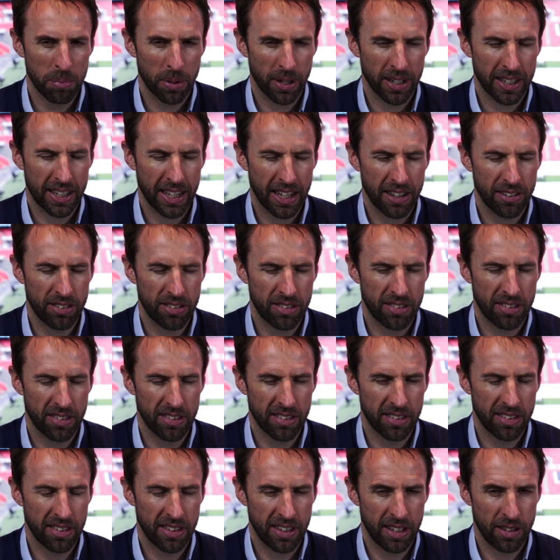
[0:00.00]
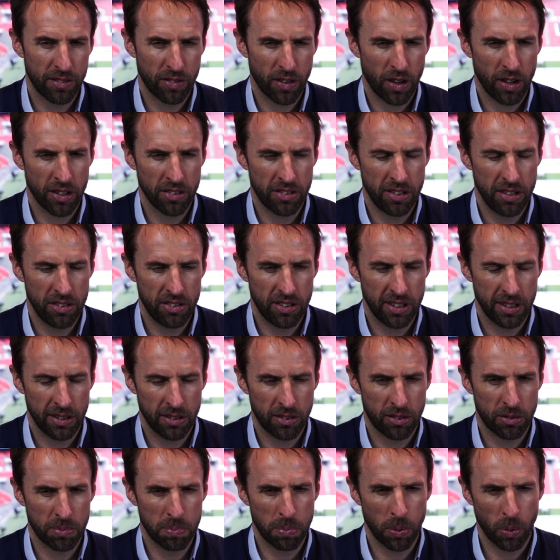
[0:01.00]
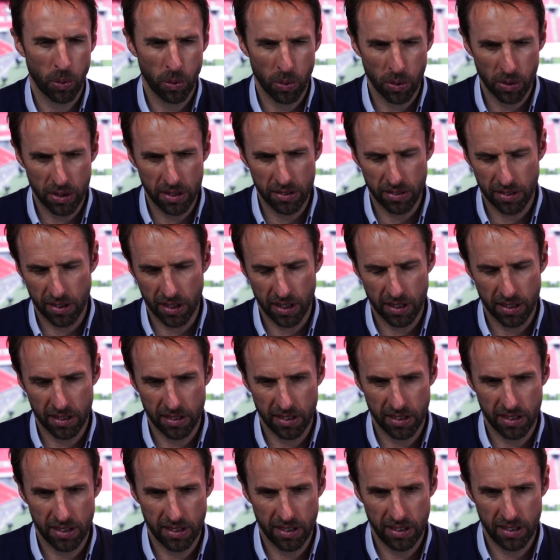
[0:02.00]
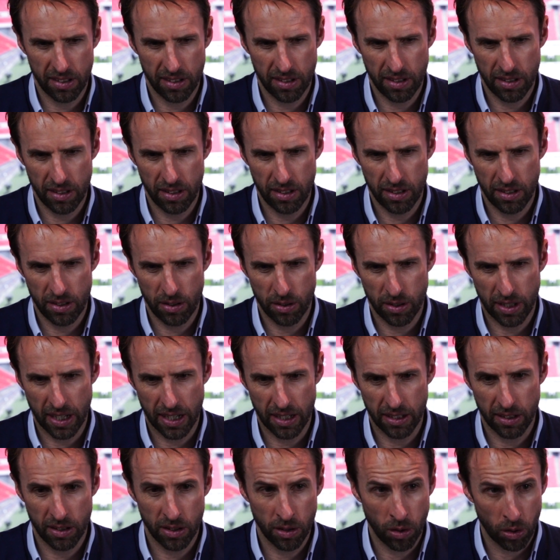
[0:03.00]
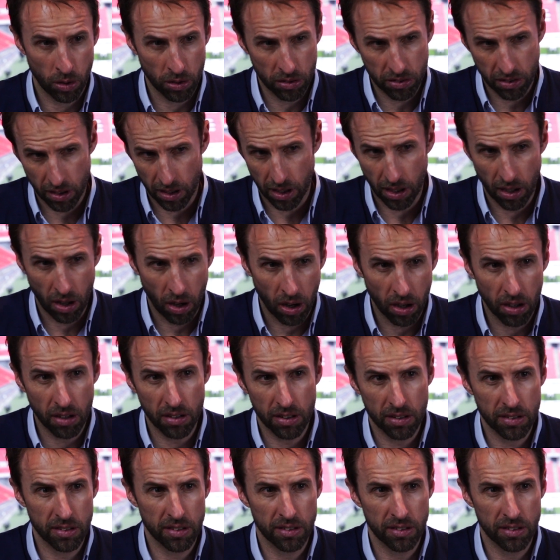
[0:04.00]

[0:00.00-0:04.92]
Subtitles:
I guess the advantage in sport is that you get knocked a lot,